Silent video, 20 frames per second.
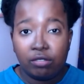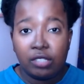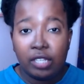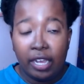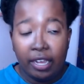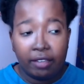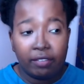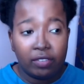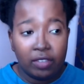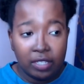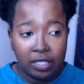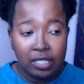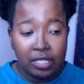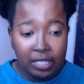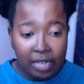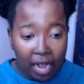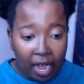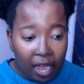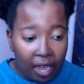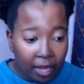Take this
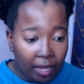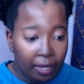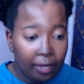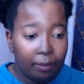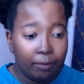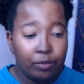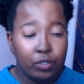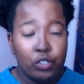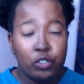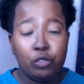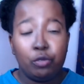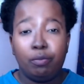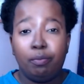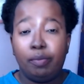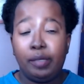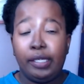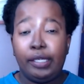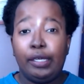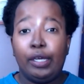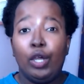time to
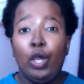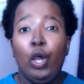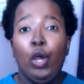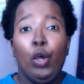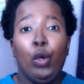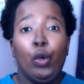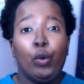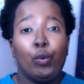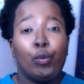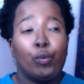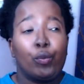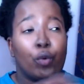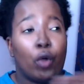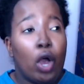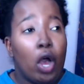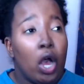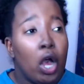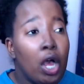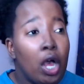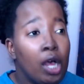be
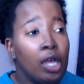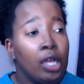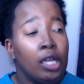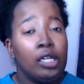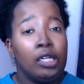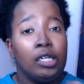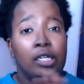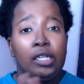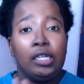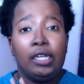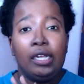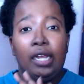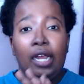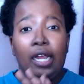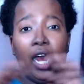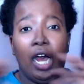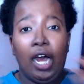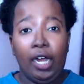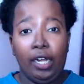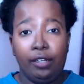raw,
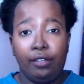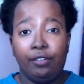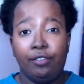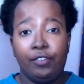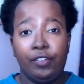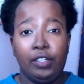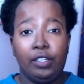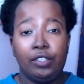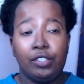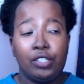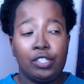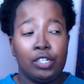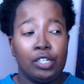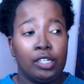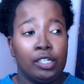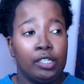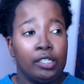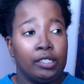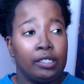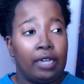
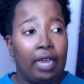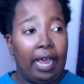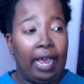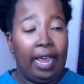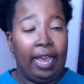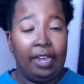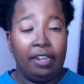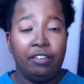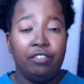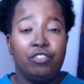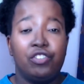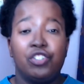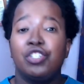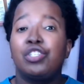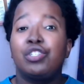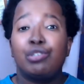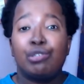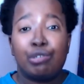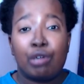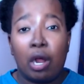unfiltered, and
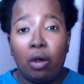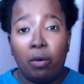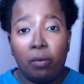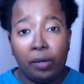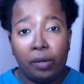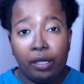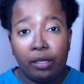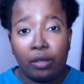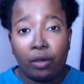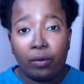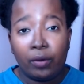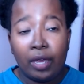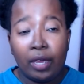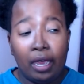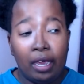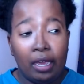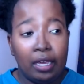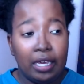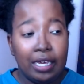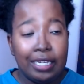just growing,
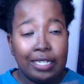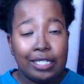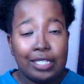okay?